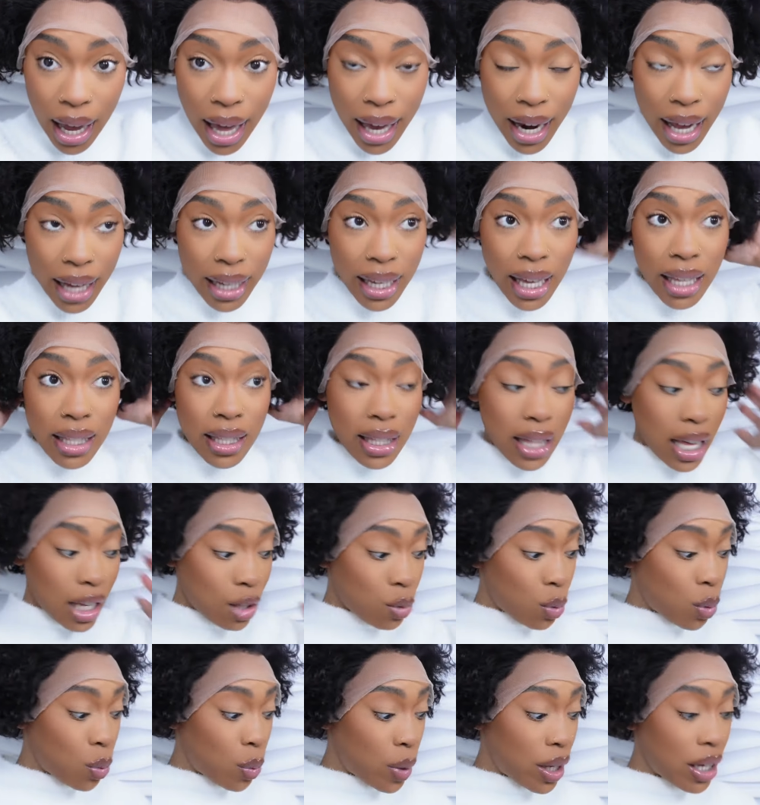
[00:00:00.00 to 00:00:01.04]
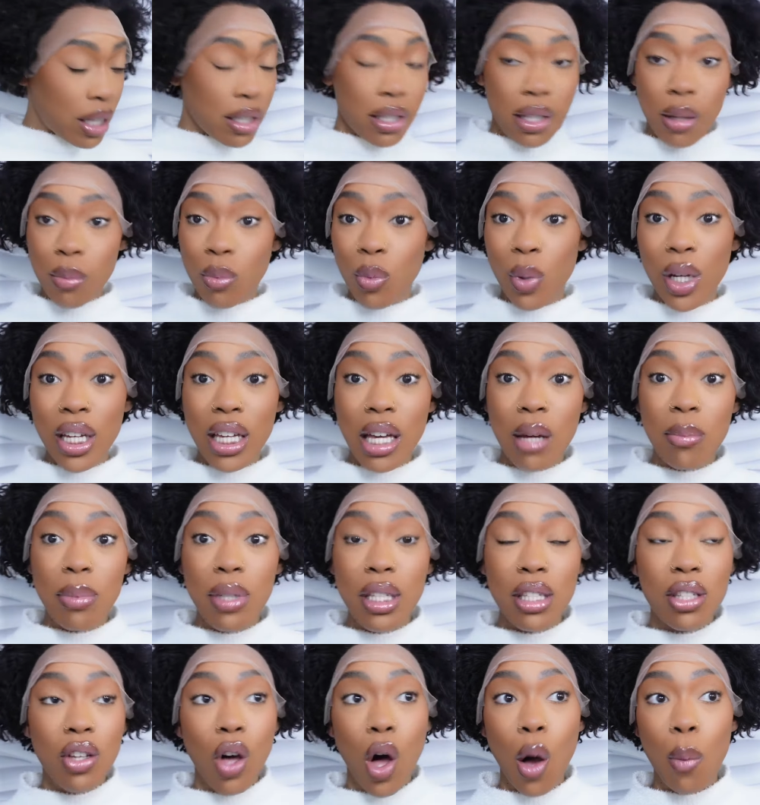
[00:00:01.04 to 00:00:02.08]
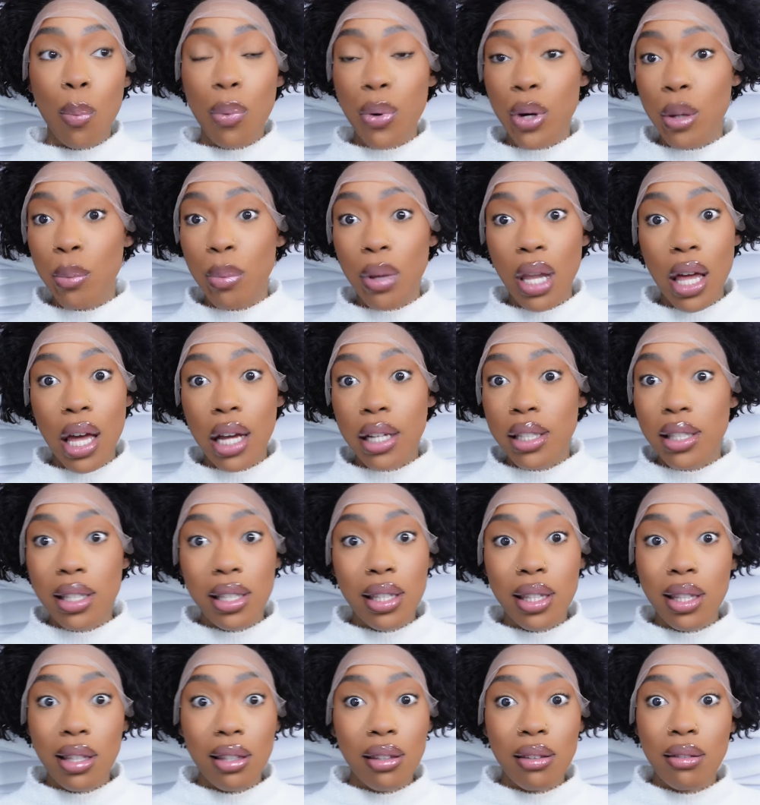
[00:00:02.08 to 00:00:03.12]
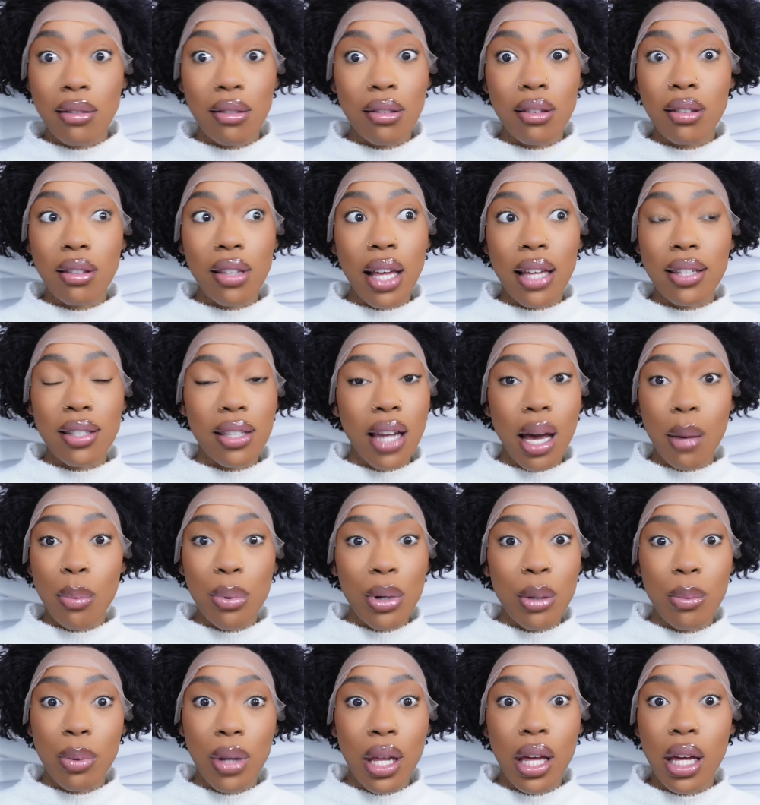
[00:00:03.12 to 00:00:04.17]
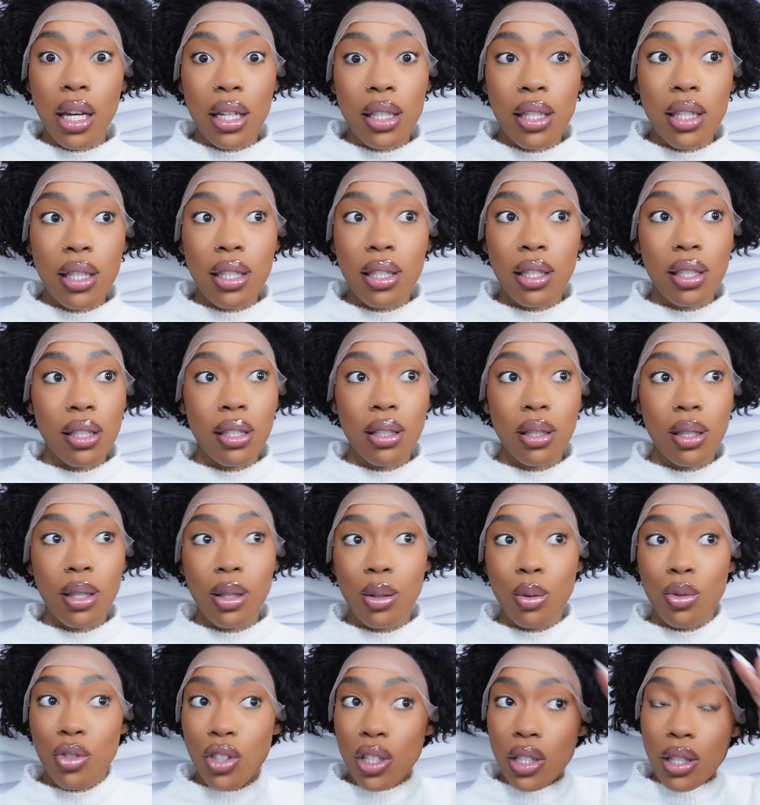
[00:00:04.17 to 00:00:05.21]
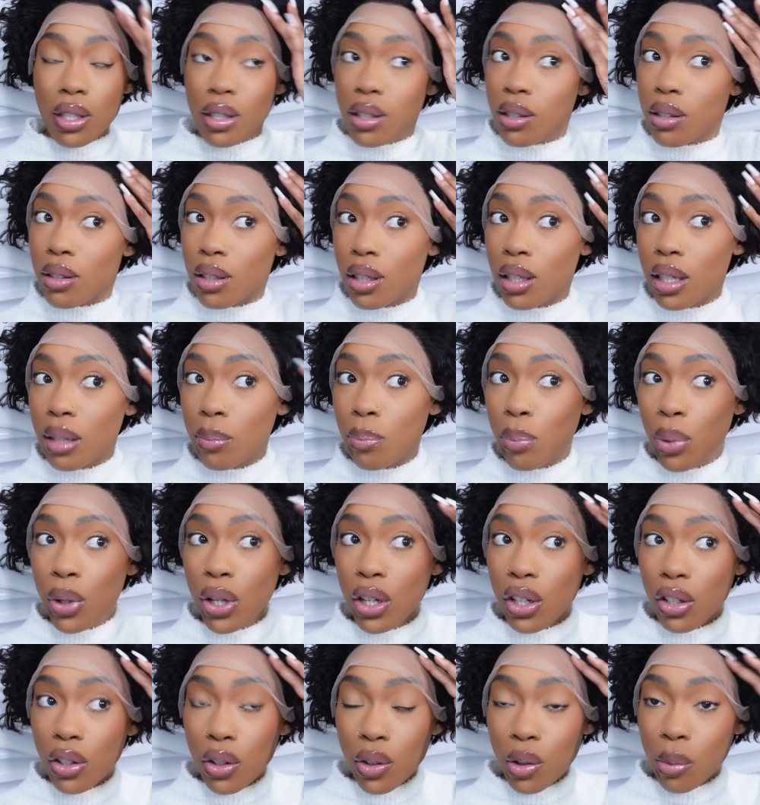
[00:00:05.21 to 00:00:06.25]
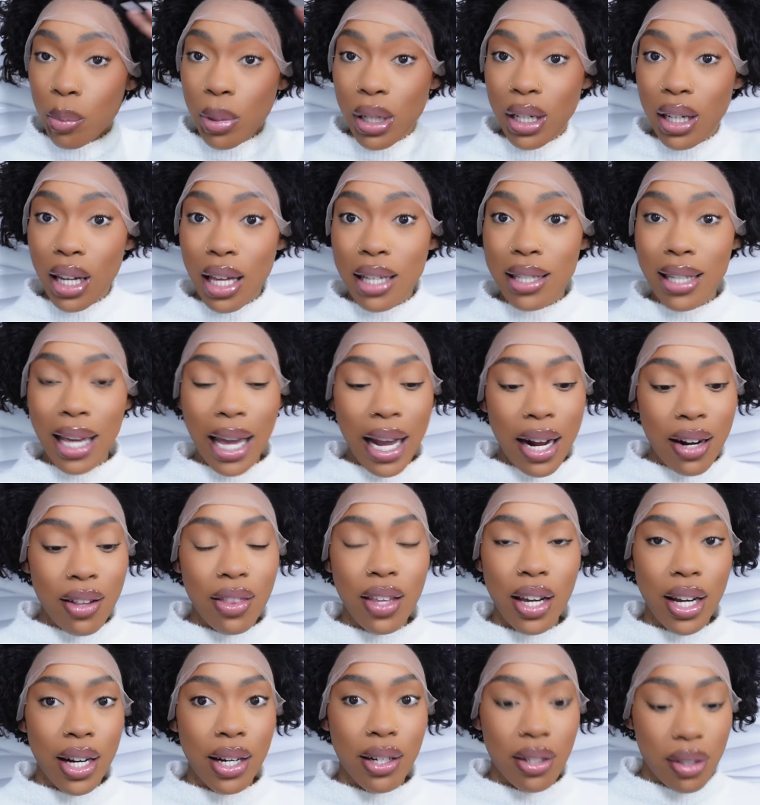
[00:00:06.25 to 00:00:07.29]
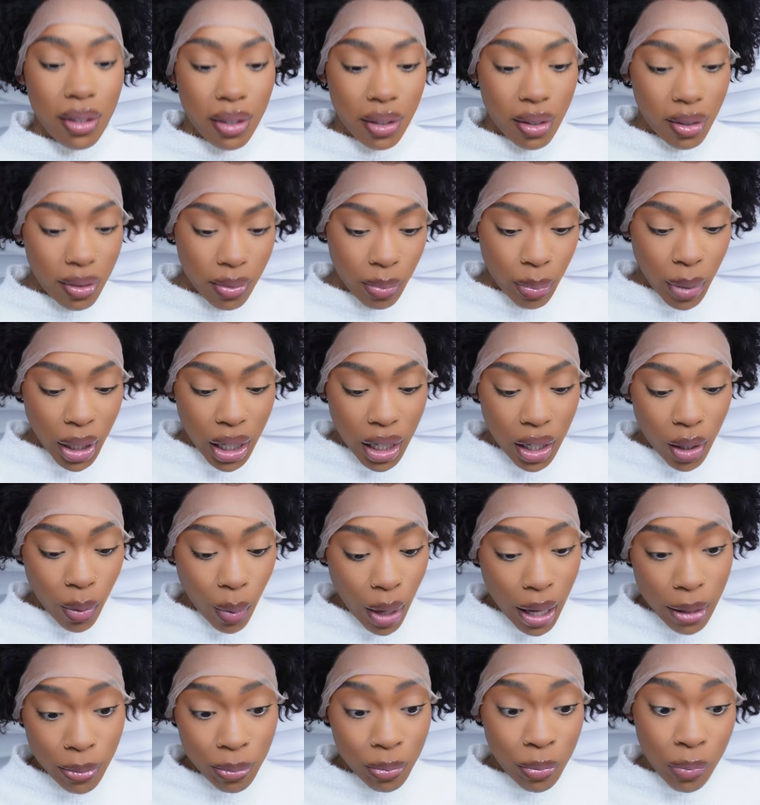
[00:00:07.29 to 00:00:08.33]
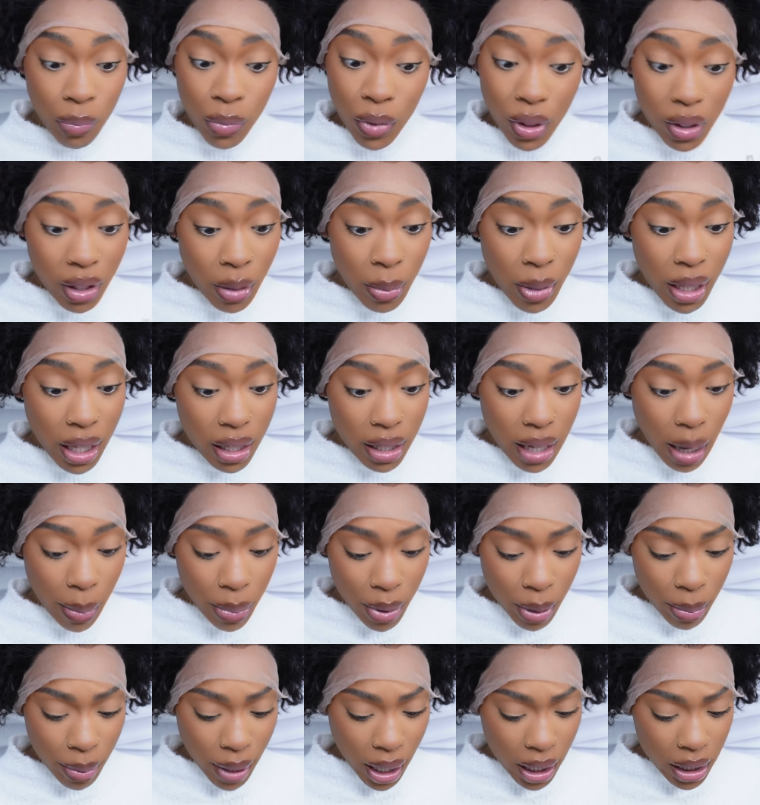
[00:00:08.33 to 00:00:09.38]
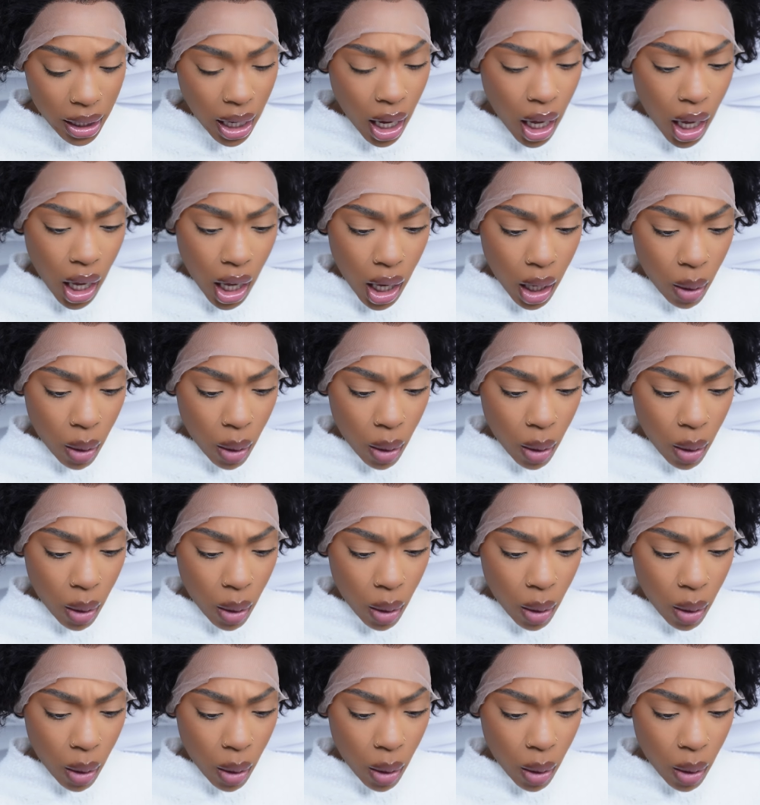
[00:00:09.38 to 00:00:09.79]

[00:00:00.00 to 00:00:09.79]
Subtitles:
And I guess that's what some wig companies call pre-plucked. That's not pre-plucked. You just put a little bit less hair there. But anyway, to me that's not pre-plucked.